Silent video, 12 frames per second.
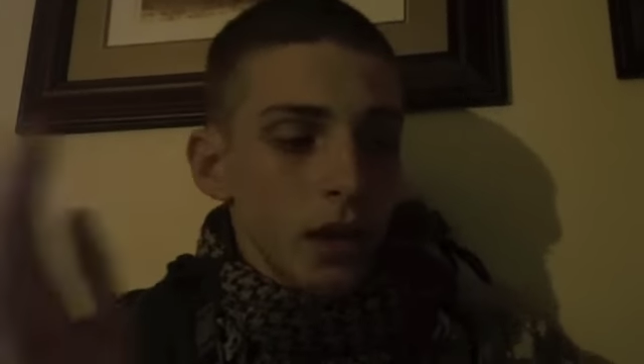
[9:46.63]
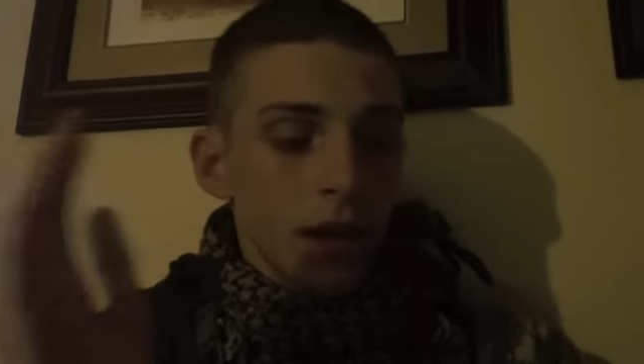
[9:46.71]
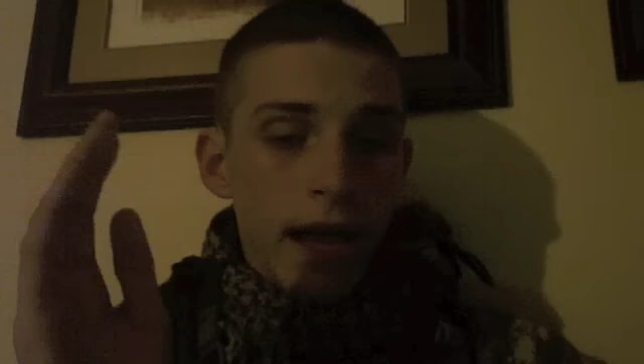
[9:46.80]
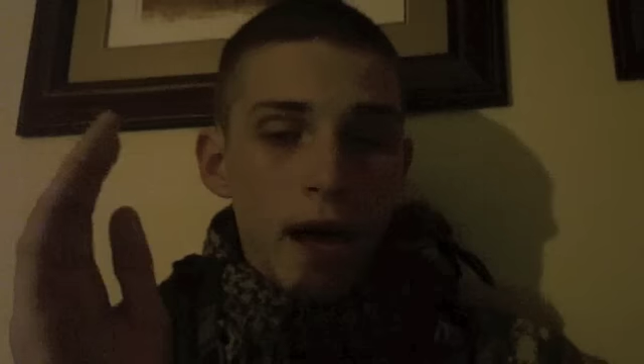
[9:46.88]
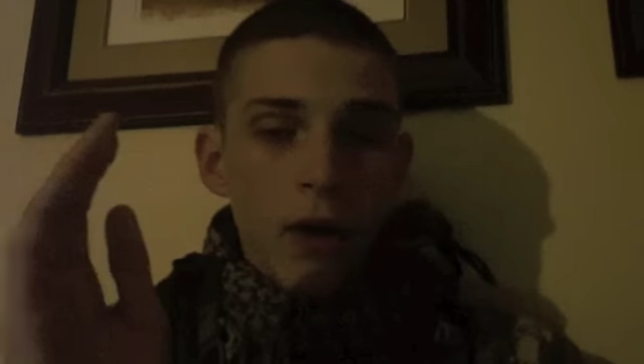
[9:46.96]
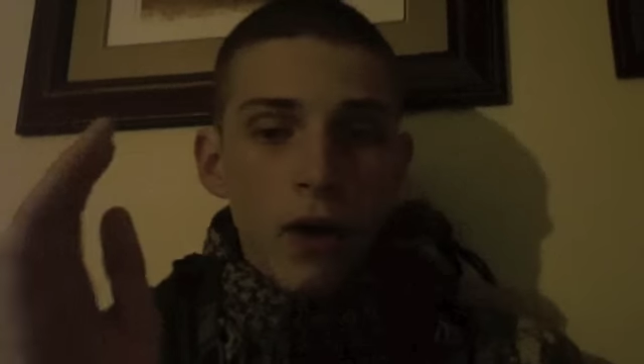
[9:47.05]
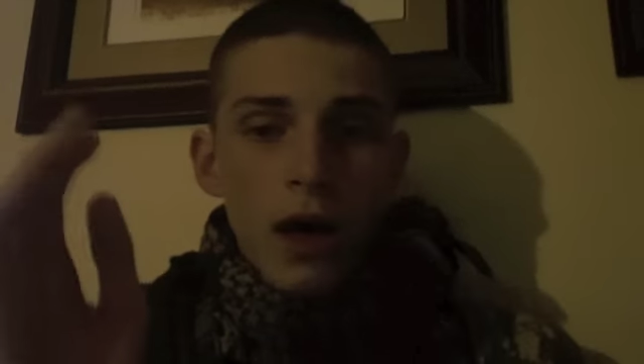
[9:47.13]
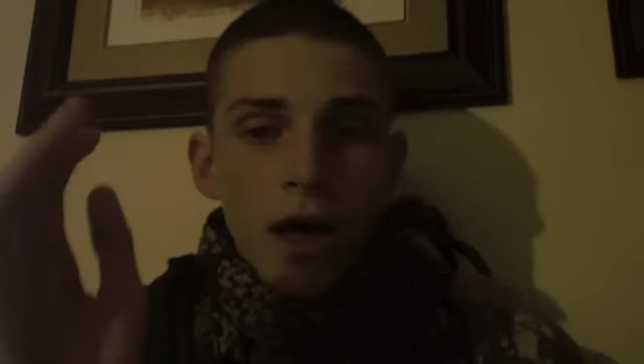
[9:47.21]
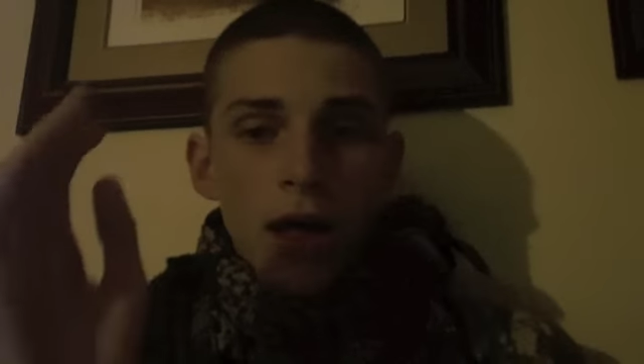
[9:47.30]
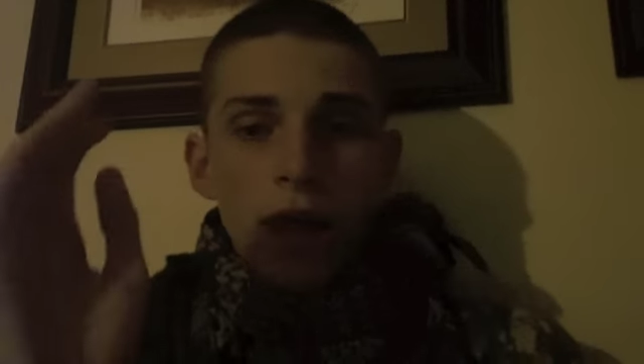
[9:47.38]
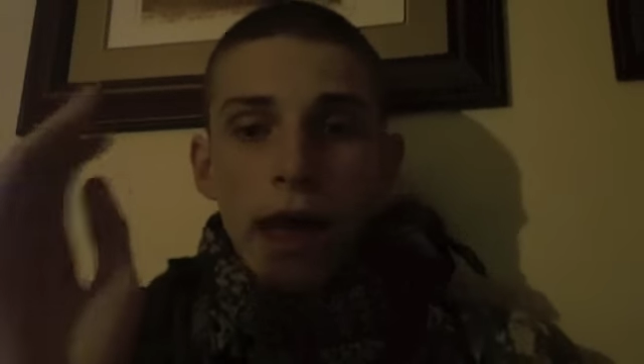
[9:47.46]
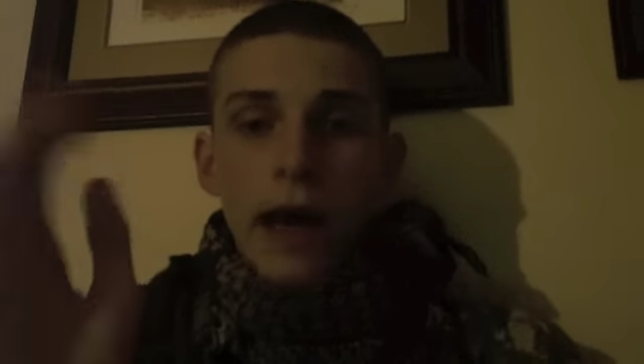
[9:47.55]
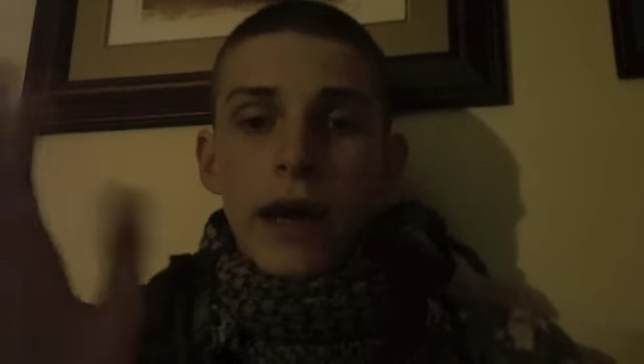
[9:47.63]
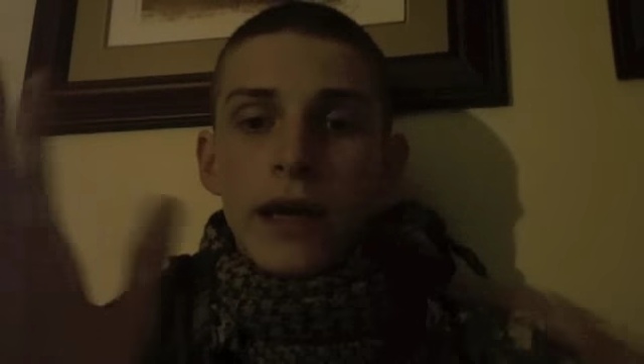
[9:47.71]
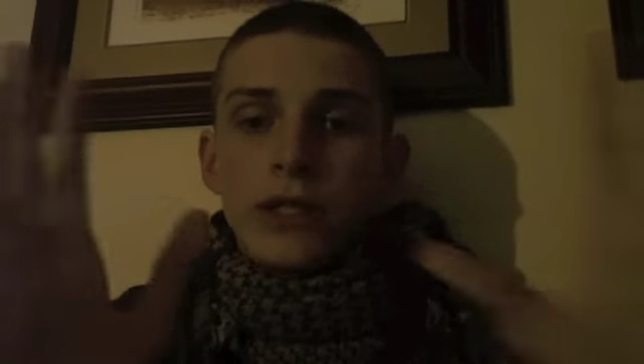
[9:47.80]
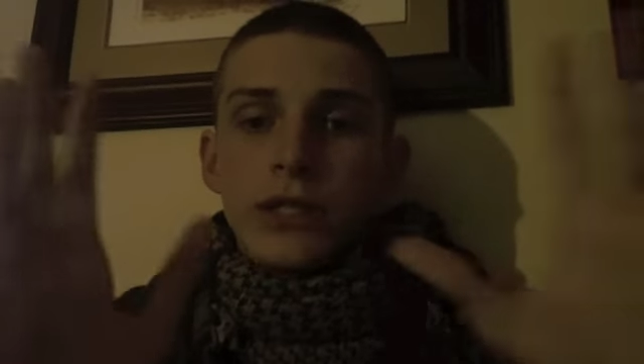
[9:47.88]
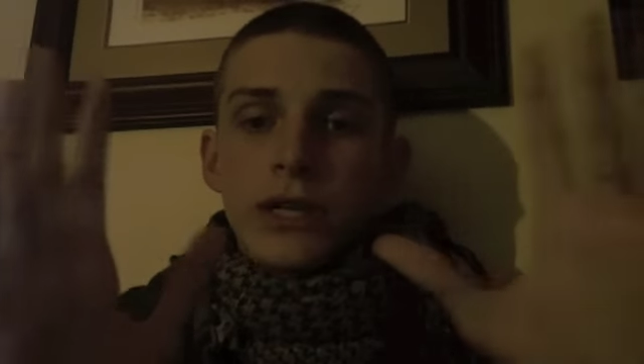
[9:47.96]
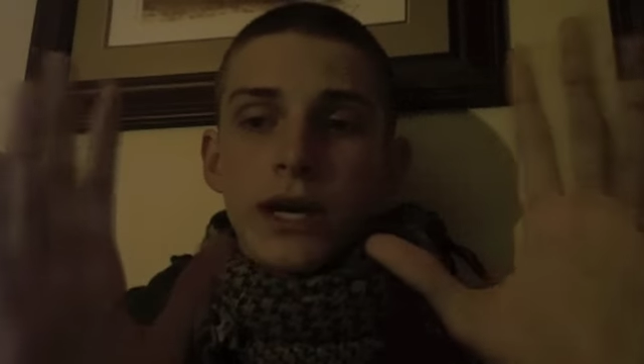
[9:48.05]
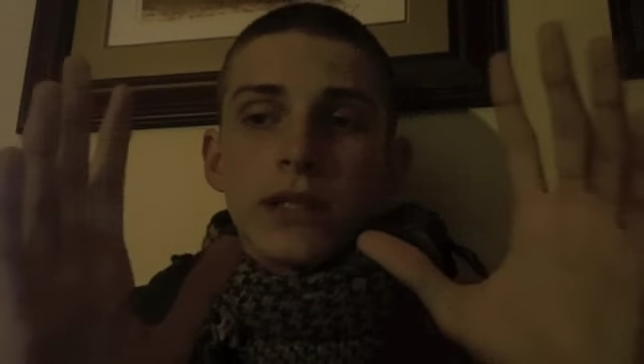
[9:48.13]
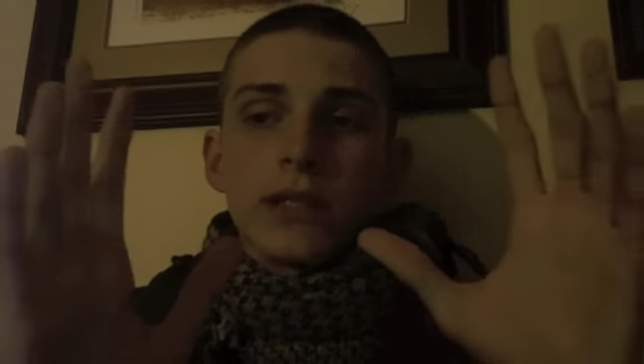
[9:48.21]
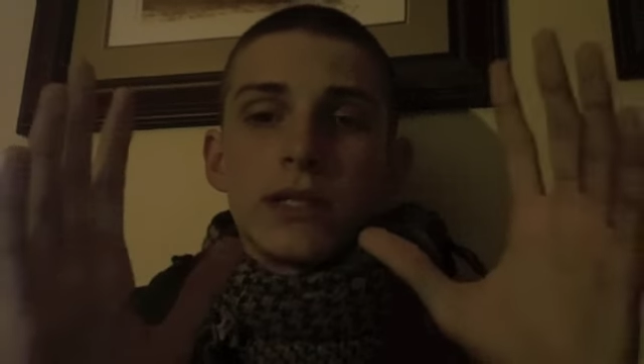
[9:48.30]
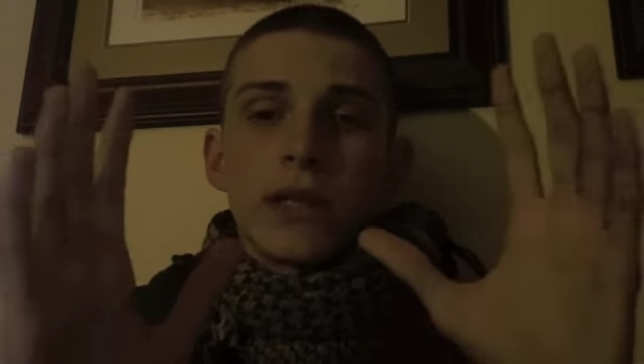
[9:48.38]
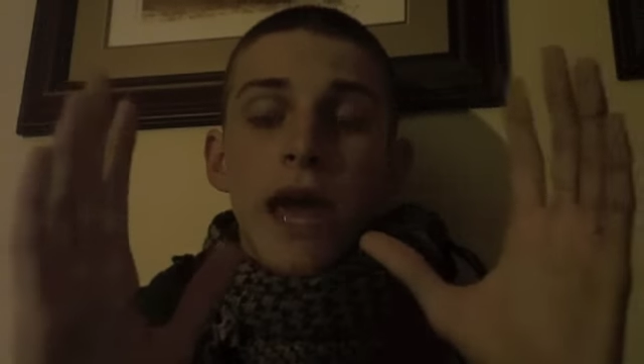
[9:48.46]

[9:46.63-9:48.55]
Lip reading: Now, that is just